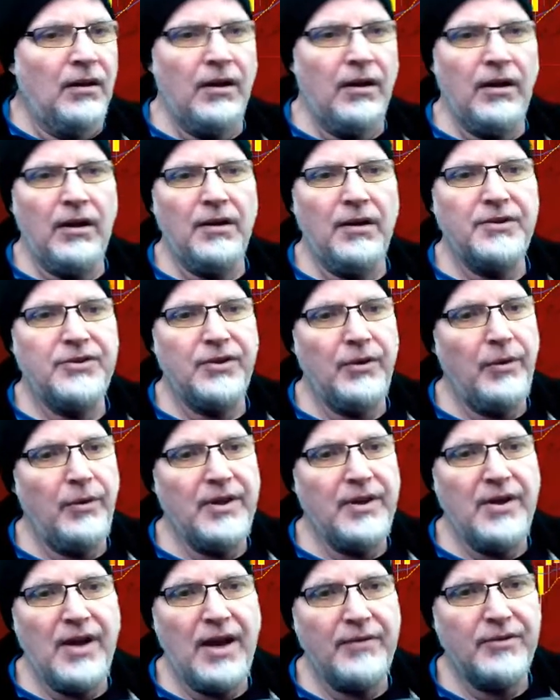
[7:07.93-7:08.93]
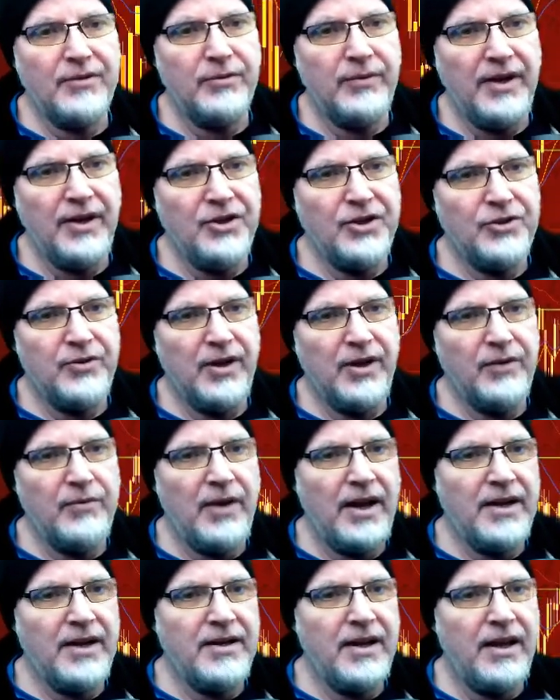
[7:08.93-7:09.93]
So you have to range trade right
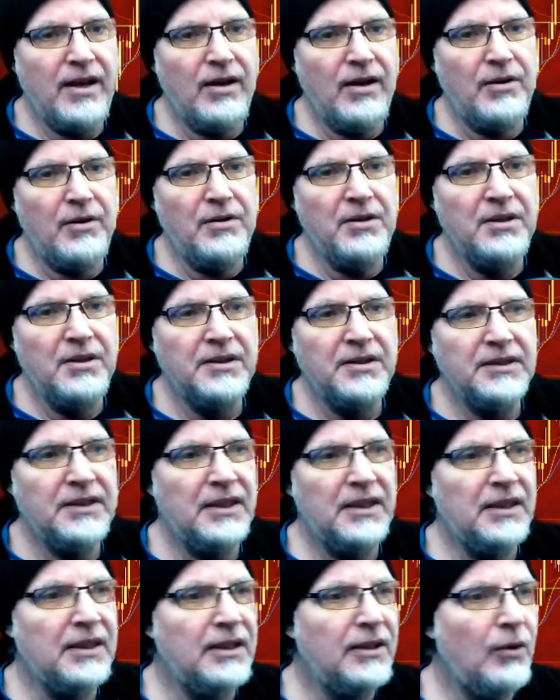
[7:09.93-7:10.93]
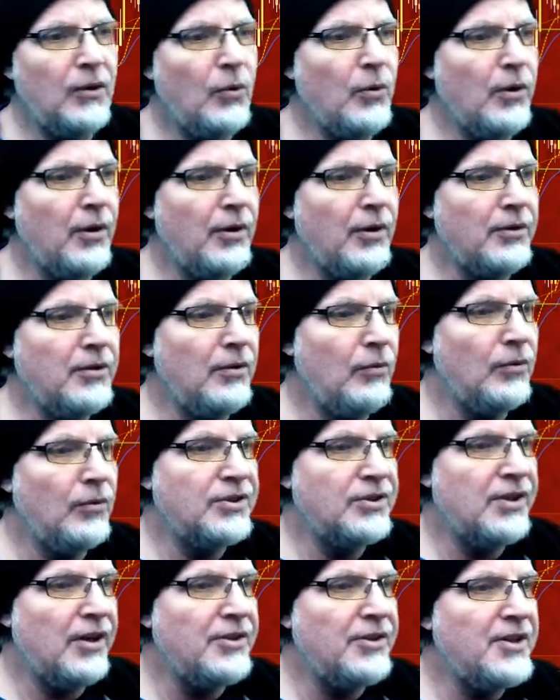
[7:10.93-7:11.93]
now or sit
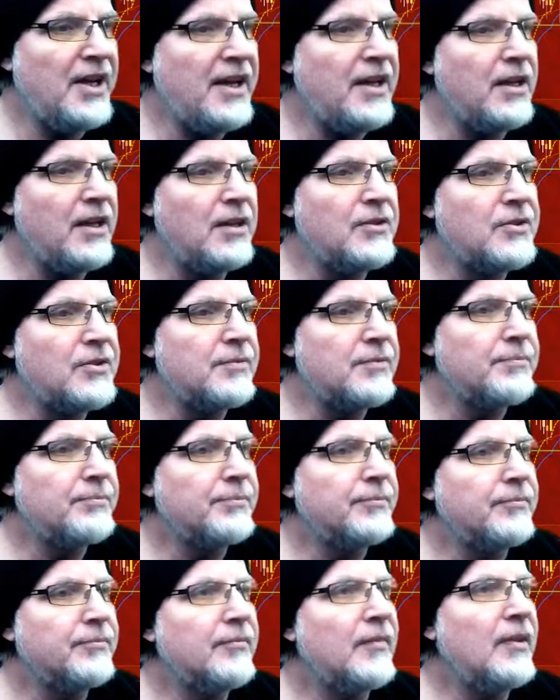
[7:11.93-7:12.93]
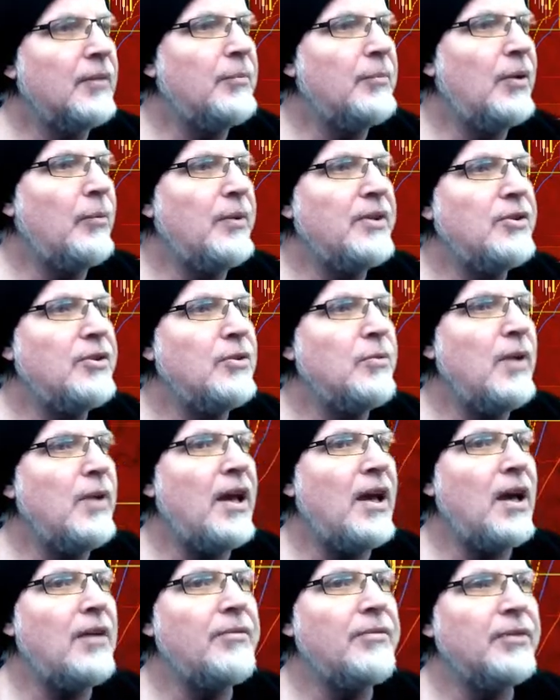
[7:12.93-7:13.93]
on your hands. But we do
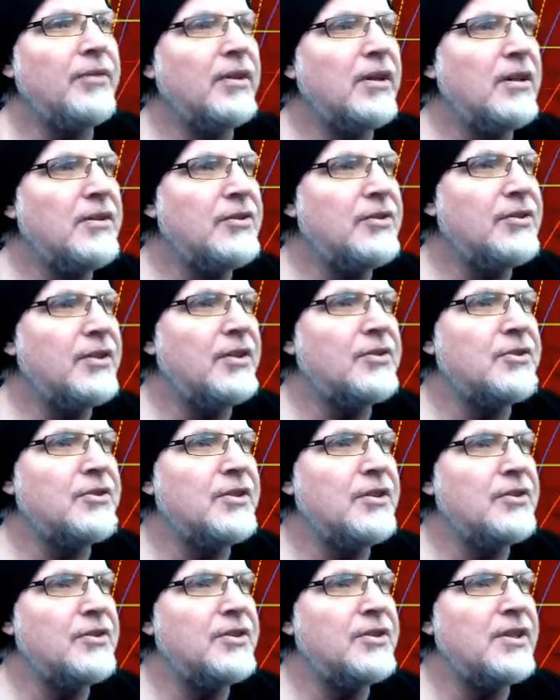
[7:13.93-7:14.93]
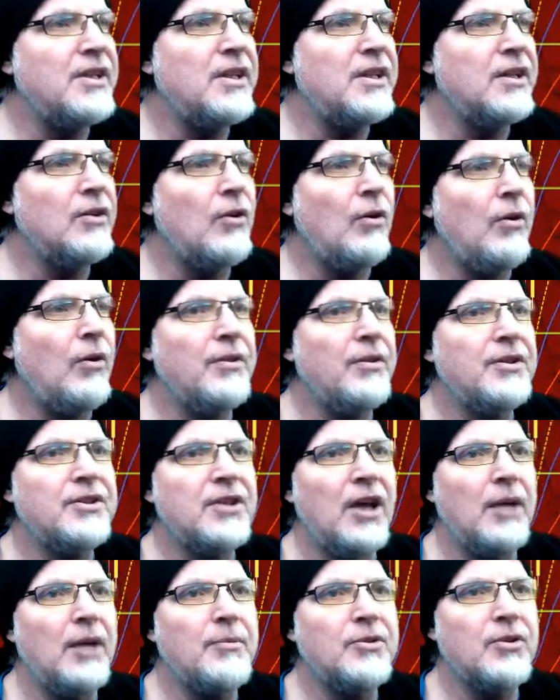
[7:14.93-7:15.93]
have consistency in all the
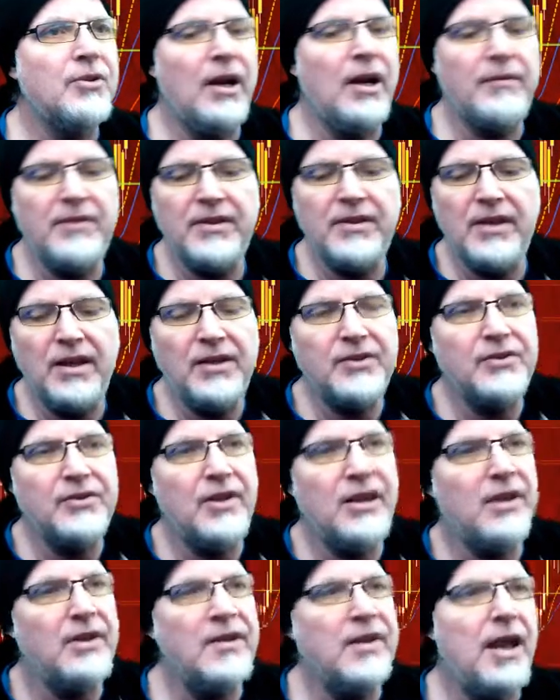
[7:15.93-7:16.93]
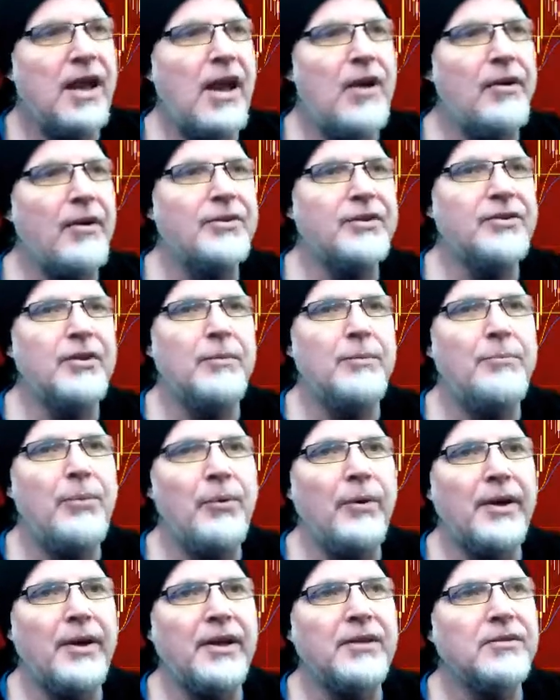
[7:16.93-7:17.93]
time chart. Everything's saying down at some point.